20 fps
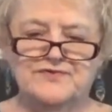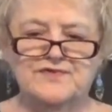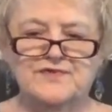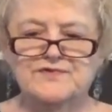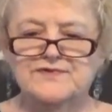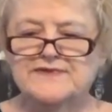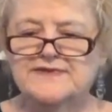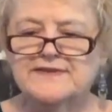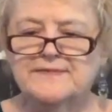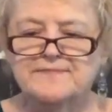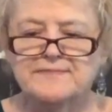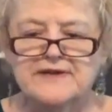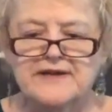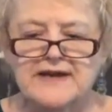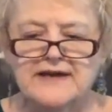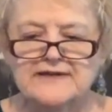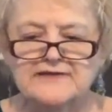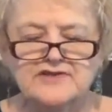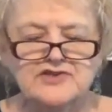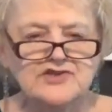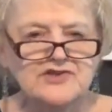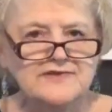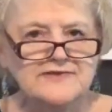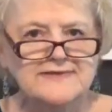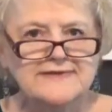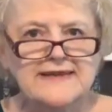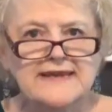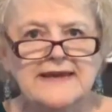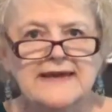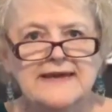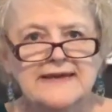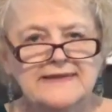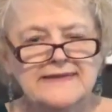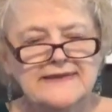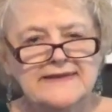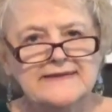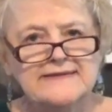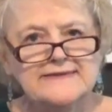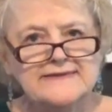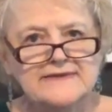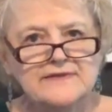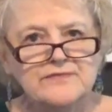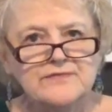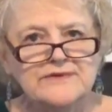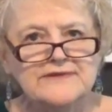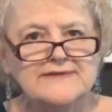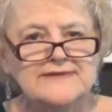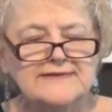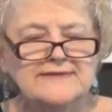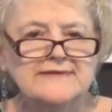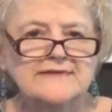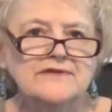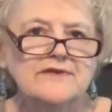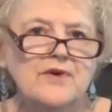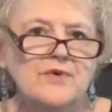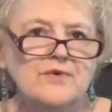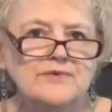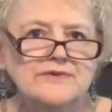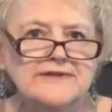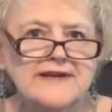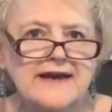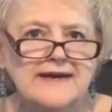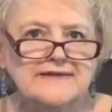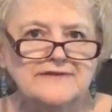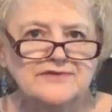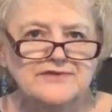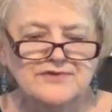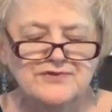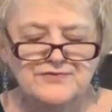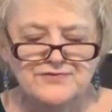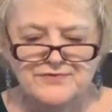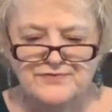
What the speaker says: those subconscious things that we still hold on to.